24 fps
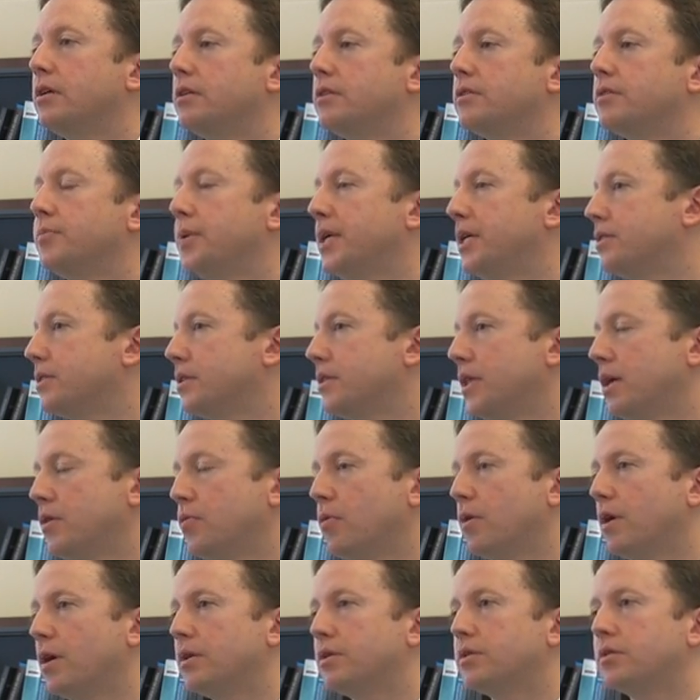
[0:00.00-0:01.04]
space that they
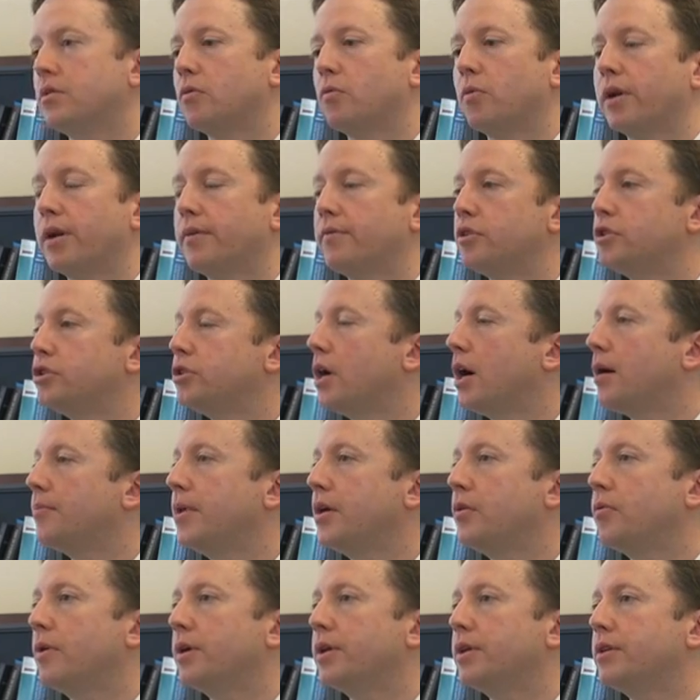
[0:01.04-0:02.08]
want or whatever job
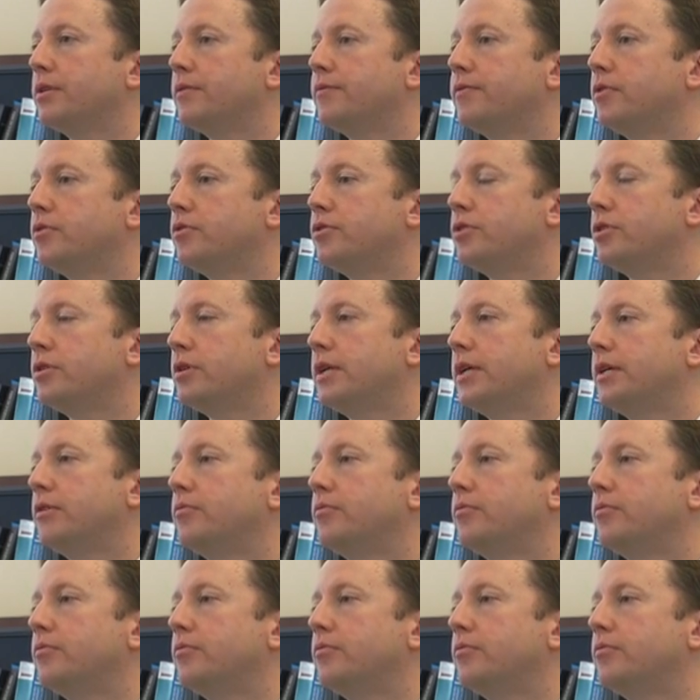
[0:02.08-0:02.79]
they want in the future.